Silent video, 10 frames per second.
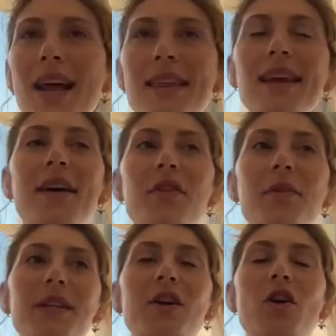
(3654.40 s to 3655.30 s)
I think
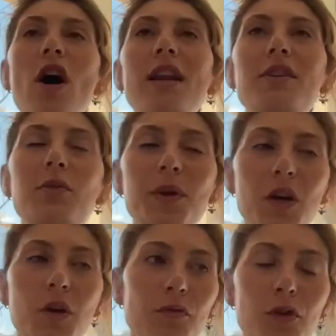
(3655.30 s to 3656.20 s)
everybody got a little
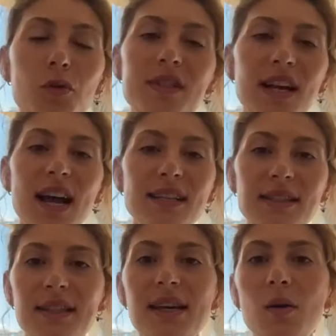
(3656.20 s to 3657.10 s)
bit confused
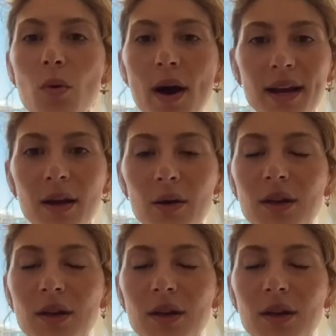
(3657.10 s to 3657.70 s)
last year when